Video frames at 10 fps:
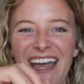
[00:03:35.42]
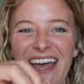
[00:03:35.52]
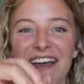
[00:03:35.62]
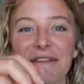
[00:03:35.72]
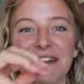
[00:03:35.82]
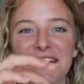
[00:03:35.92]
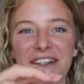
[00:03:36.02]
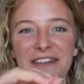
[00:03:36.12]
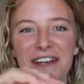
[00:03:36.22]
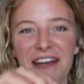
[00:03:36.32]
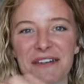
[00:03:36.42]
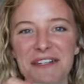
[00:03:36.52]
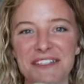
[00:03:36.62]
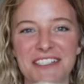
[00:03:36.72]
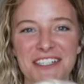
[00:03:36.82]
I want to know how
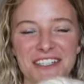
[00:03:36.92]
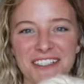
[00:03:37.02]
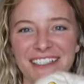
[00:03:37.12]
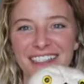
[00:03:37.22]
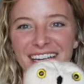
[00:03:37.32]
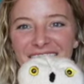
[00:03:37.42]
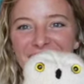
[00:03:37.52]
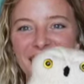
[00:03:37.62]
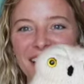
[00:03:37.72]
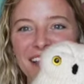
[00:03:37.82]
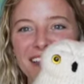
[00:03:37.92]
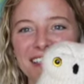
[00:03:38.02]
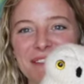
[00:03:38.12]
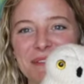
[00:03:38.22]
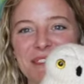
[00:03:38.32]
yours turned out.
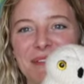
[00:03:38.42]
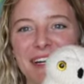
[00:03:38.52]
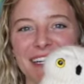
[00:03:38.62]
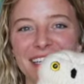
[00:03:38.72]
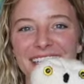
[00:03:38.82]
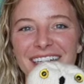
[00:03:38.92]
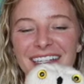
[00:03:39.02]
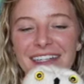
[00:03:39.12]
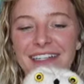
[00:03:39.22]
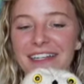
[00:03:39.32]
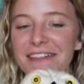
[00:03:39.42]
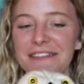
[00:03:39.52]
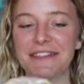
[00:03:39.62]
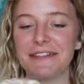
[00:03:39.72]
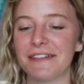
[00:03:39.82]
This was mine. I don't
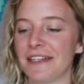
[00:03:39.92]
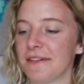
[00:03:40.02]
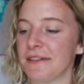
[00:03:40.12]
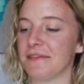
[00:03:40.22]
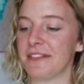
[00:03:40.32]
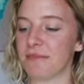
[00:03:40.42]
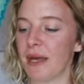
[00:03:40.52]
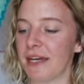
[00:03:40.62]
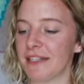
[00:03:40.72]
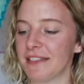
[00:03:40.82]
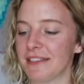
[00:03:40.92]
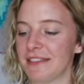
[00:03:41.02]
know. I don't know if he's mad.